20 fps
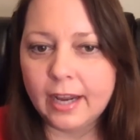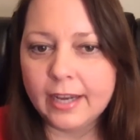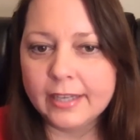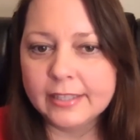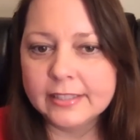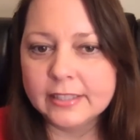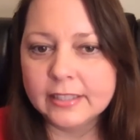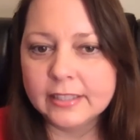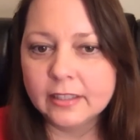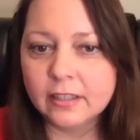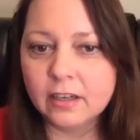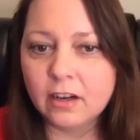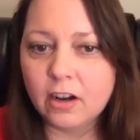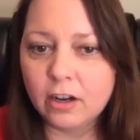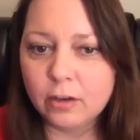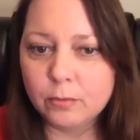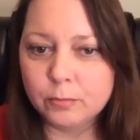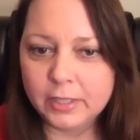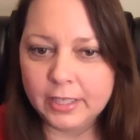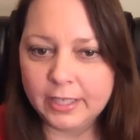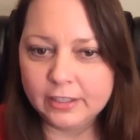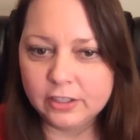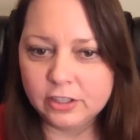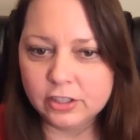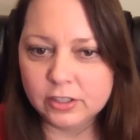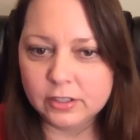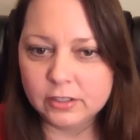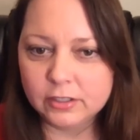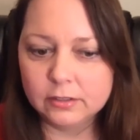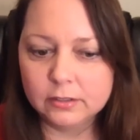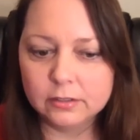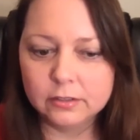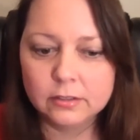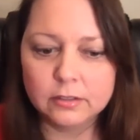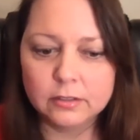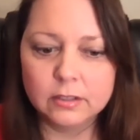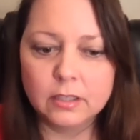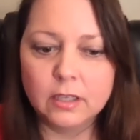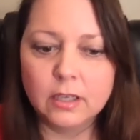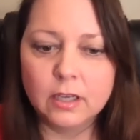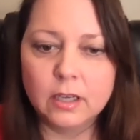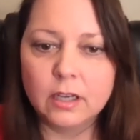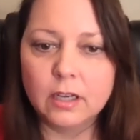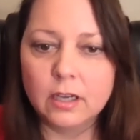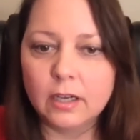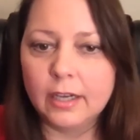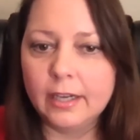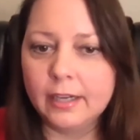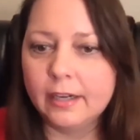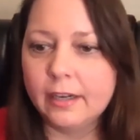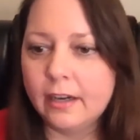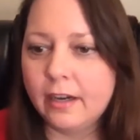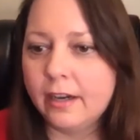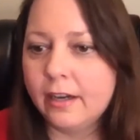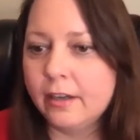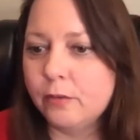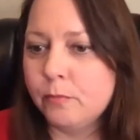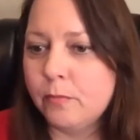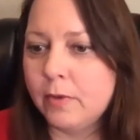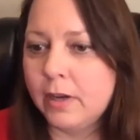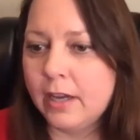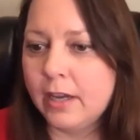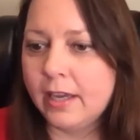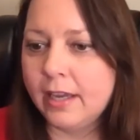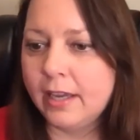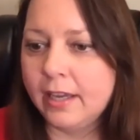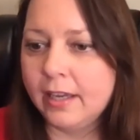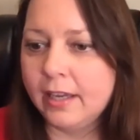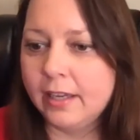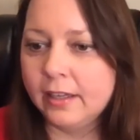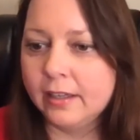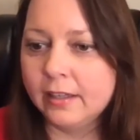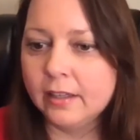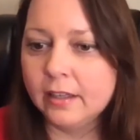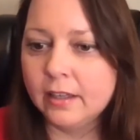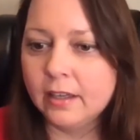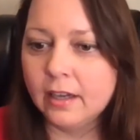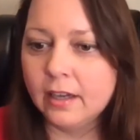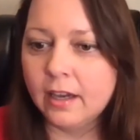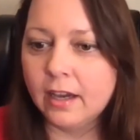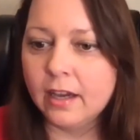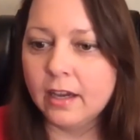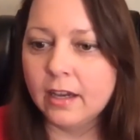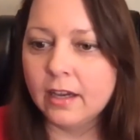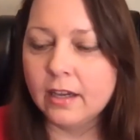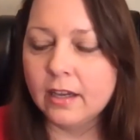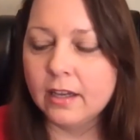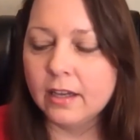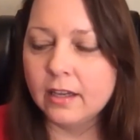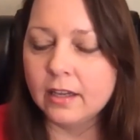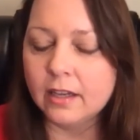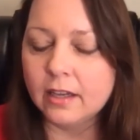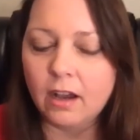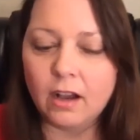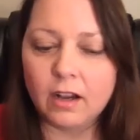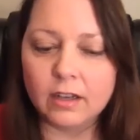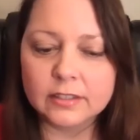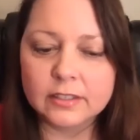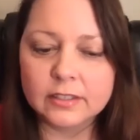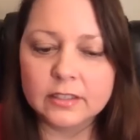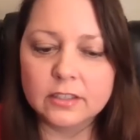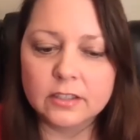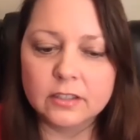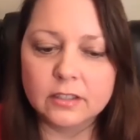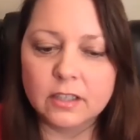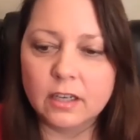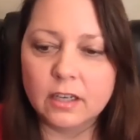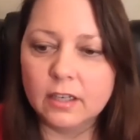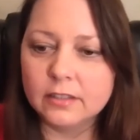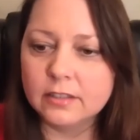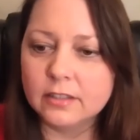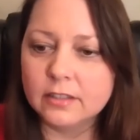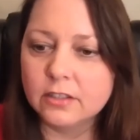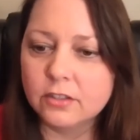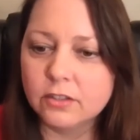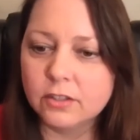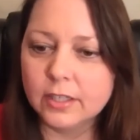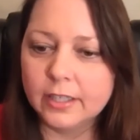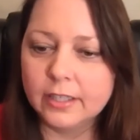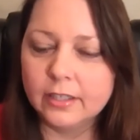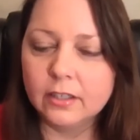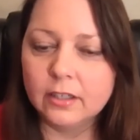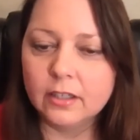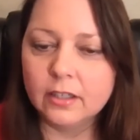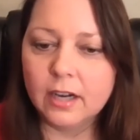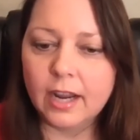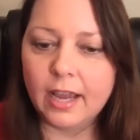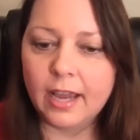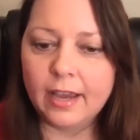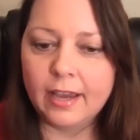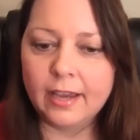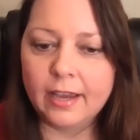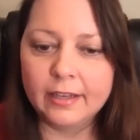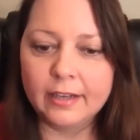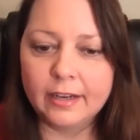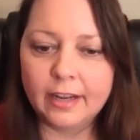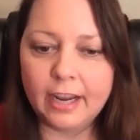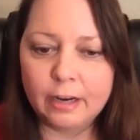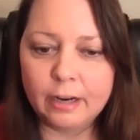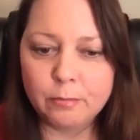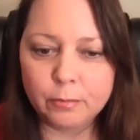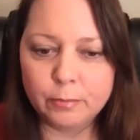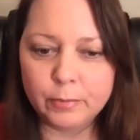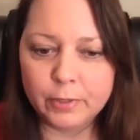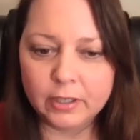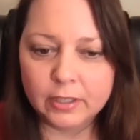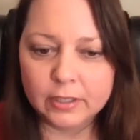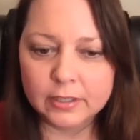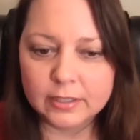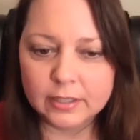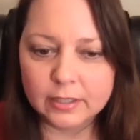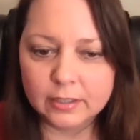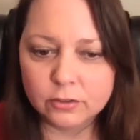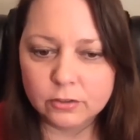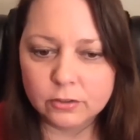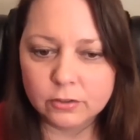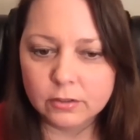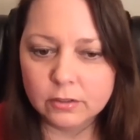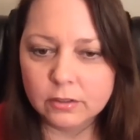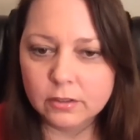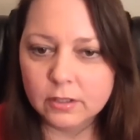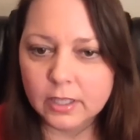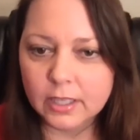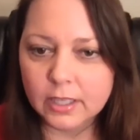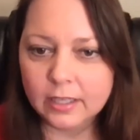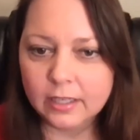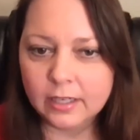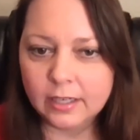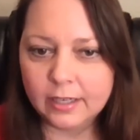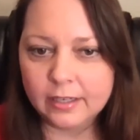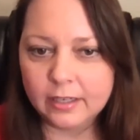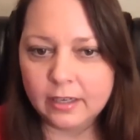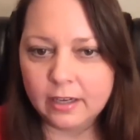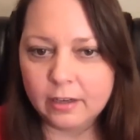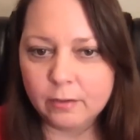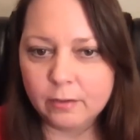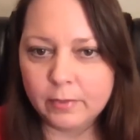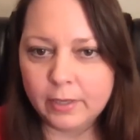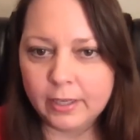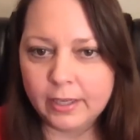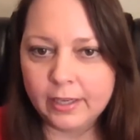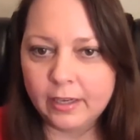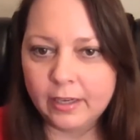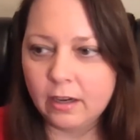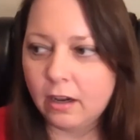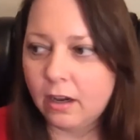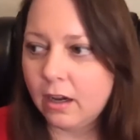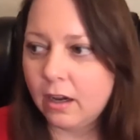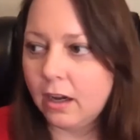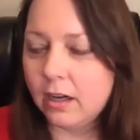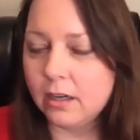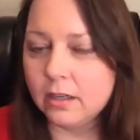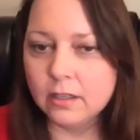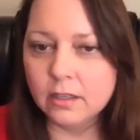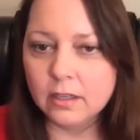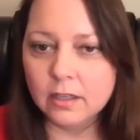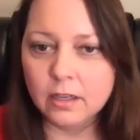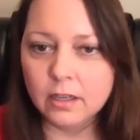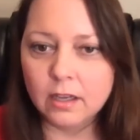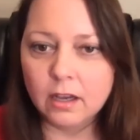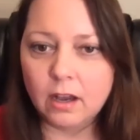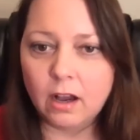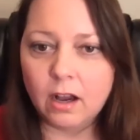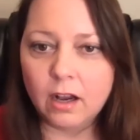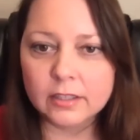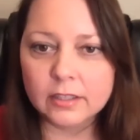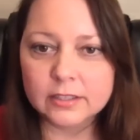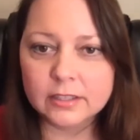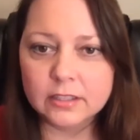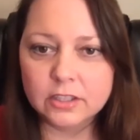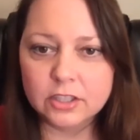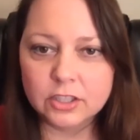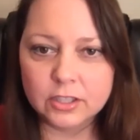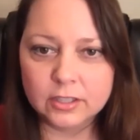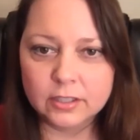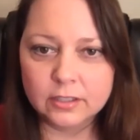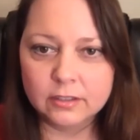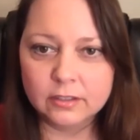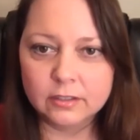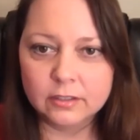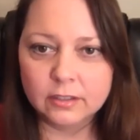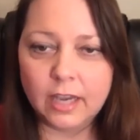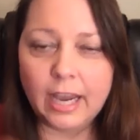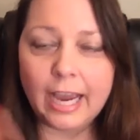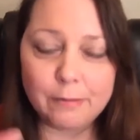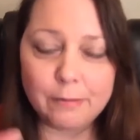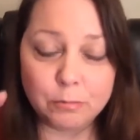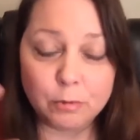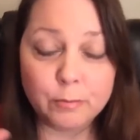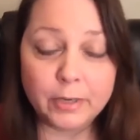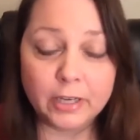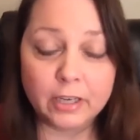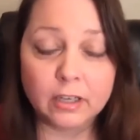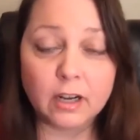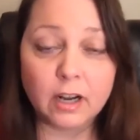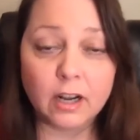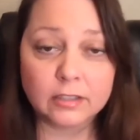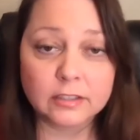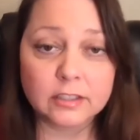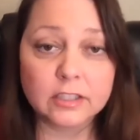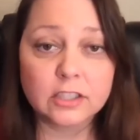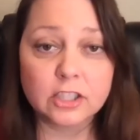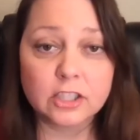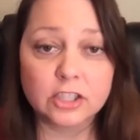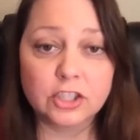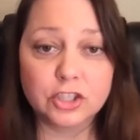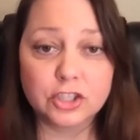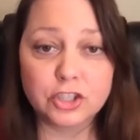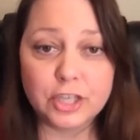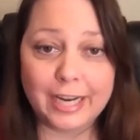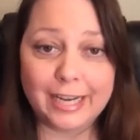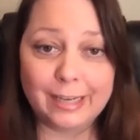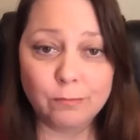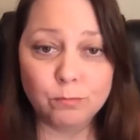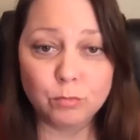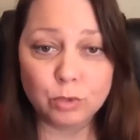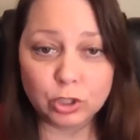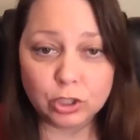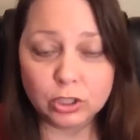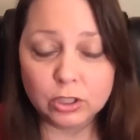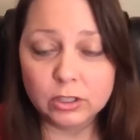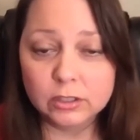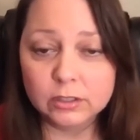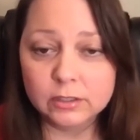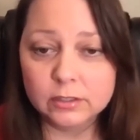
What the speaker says: did a combination. I got my oxygen concentrator at Hyperbaric Central, and I got my hyperbaric oxygen chamber